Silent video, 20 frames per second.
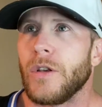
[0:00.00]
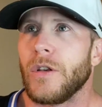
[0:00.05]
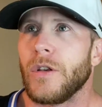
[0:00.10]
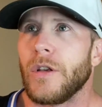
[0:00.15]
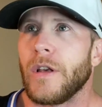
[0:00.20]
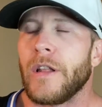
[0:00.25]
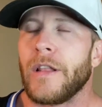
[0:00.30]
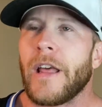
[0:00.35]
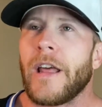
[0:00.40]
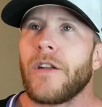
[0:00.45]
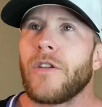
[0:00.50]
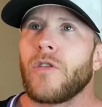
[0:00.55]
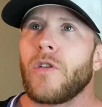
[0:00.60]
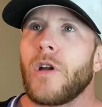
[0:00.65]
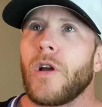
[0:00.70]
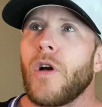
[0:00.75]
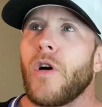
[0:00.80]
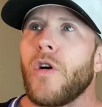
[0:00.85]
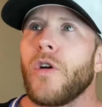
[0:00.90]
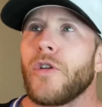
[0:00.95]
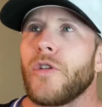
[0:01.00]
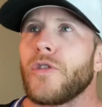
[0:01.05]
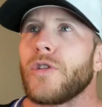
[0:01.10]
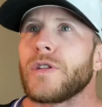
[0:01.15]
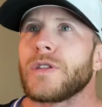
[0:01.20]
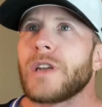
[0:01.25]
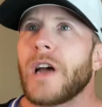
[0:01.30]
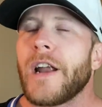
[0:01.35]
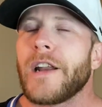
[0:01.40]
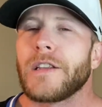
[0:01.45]
and then they're like, oh, your
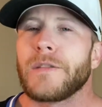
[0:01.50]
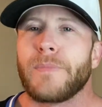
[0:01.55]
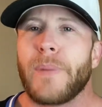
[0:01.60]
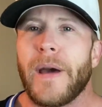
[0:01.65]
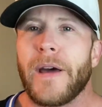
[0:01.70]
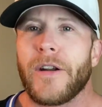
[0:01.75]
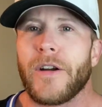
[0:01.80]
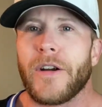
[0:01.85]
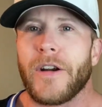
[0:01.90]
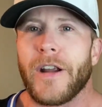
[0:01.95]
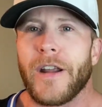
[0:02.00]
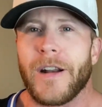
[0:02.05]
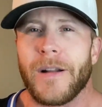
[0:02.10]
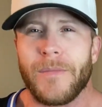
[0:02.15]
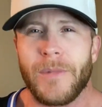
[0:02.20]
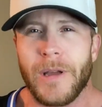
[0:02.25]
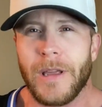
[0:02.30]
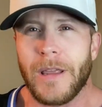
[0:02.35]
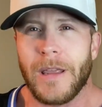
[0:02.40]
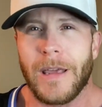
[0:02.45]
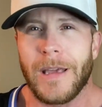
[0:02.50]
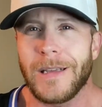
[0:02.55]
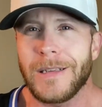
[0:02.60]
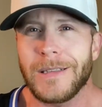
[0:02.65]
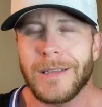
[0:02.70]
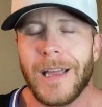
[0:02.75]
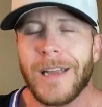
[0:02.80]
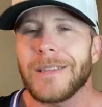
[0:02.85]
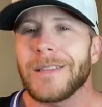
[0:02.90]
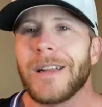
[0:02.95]
design is better. And I'm like,
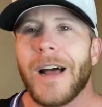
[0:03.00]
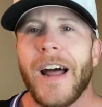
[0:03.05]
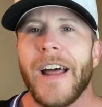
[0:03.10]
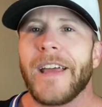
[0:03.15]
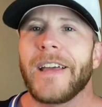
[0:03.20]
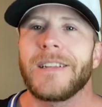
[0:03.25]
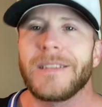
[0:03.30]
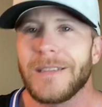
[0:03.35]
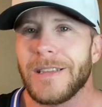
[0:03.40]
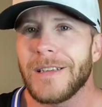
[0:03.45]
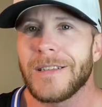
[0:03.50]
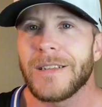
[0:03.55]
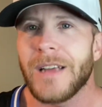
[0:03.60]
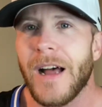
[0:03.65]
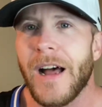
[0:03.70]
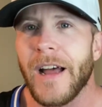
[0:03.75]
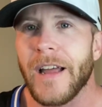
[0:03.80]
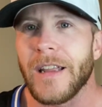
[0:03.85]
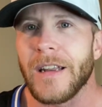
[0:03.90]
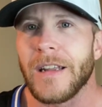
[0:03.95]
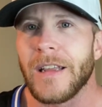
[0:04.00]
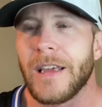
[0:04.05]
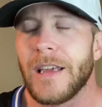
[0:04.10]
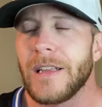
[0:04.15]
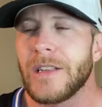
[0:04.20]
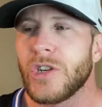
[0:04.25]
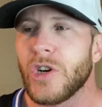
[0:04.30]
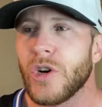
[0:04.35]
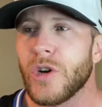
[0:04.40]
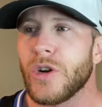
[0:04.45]
that's not his design. He
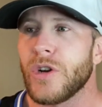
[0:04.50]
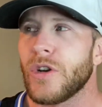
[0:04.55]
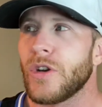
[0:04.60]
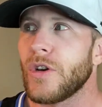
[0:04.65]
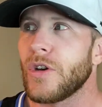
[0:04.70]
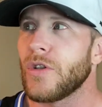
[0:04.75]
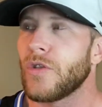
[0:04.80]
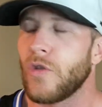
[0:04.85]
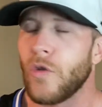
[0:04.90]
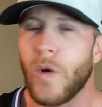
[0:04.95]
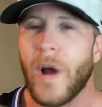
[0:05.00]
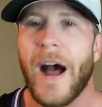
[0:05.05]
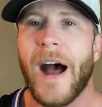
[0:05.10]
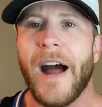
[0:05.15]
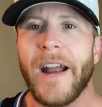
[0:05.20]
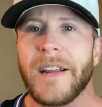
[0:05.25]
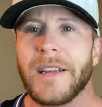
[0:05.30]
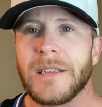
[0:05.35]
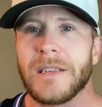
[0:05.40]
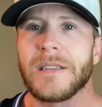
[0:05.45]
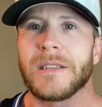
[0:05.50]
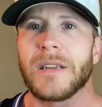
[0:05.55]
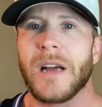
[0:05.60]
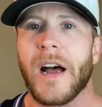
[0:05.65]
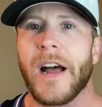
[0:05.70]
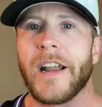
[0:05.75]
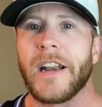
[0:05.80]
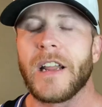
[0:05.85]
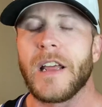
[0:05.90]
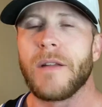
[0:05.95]
took Ducati's
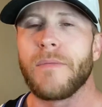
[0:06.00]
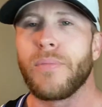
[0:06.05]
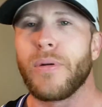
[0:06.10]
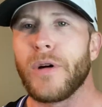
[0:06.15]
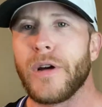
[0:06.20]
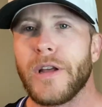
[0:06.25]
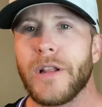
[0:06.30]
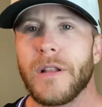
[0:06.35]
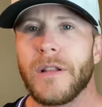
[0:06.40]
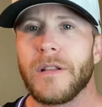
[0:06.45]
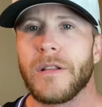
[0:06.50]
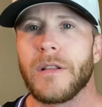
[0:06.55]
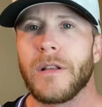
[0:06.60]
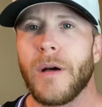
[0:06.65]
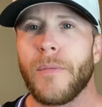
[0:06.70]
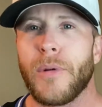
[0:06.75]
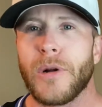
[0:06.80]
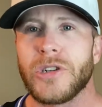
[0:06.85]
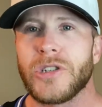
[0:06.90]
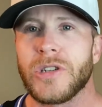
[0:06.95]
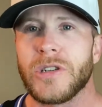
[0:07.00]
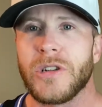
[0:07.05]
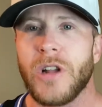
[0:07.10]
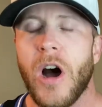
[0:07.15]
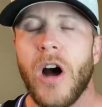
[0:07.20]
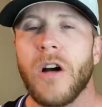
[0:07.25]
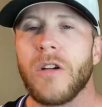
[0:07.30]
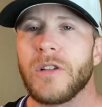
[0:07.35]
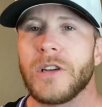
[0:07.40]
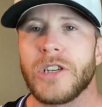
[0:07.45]
design and put a bunch of
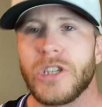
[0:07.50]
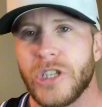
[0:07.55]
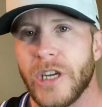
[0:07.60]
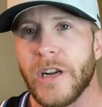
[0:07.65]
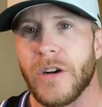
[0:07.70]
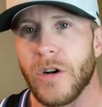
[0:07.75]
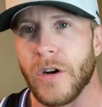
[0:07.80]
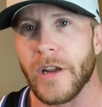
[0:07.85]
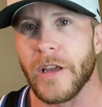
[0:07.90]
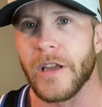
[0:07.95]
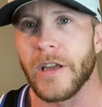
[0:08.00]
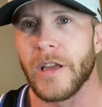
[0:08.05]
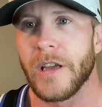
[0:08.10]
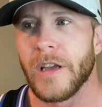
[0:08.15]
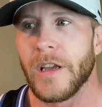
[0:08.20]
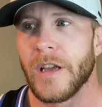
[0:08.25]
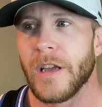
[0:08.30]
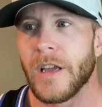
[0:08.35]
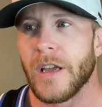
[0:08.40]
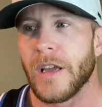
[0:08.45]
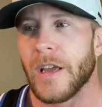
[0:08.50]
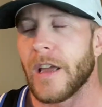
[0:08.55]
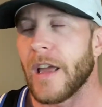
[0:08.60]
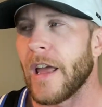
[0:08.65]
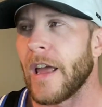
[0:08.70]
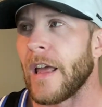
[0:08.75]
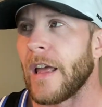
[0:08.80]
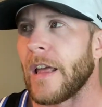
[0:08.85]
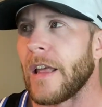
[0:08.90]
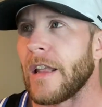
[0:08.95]
ugly shit on it.
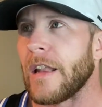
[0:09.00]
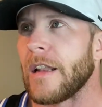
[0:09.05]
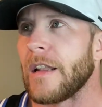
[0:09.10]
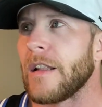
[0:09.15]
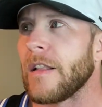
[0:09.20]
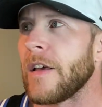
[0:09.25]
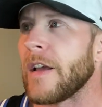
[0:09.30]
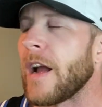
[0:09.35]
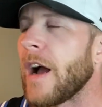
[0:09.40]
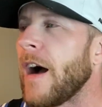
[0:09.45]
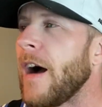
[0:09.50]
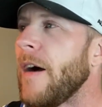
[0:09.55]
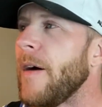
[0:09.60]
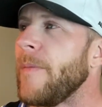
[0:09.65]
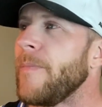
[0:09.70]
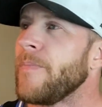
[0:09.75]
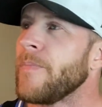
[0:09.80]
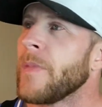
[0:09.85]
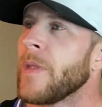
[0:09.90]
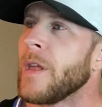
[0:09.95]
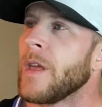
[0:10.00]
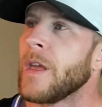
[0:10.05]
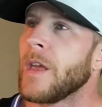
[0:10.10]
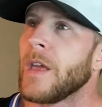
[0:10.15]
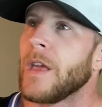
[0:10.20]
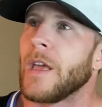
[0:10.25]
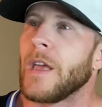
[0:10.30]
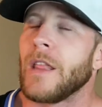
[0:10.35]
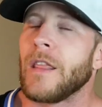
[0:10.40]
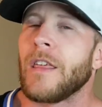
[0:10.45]
And like,
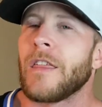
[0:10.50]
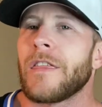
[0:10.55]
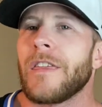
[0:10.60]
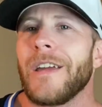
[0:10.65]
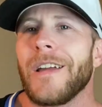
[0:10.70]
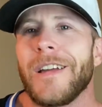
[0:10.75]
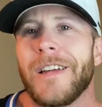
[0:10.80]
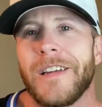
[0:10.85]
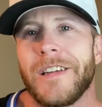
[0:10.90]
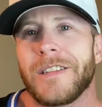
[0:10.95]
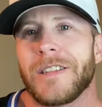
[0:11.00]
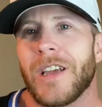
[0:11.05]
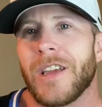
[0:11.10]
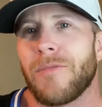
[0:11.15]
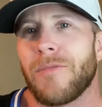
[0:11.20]
the thing is, like,